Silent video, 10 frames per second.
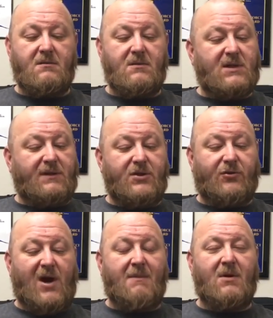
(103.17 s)
It's got the
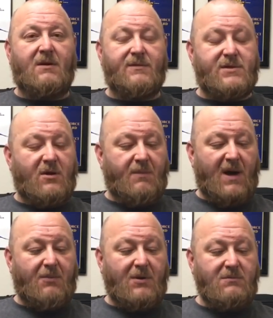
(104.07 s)
drama of a soap
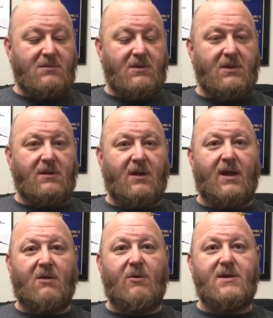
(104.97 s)
opera in a
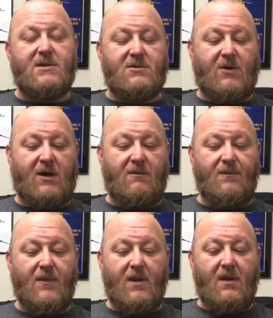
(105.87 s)
lot of ways as well.
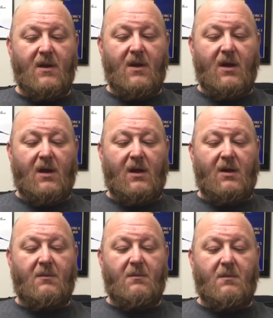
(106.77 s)

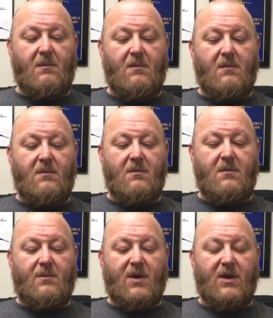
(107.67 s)

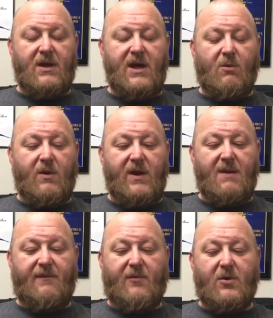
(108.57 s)
But looking at where the
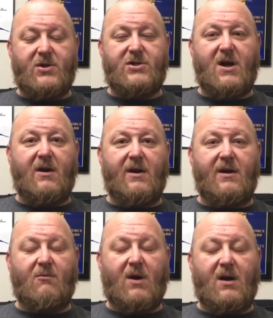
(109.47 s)
M4 started
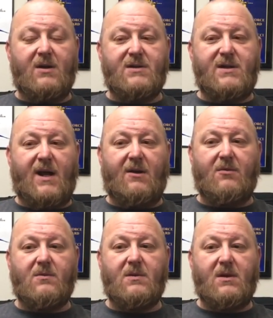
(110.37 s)
and where it is
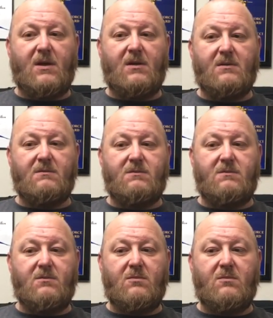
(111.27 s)
now
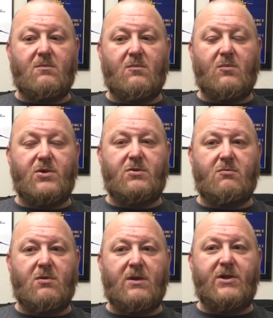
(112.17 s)
was
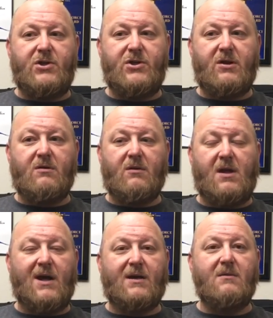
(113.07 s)
really sheer
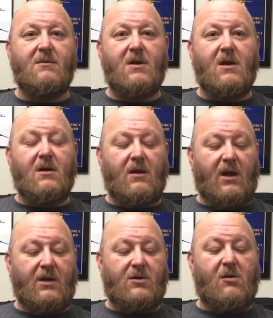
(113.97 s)
luck
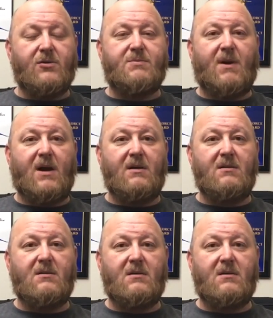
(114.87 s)
on Colt's part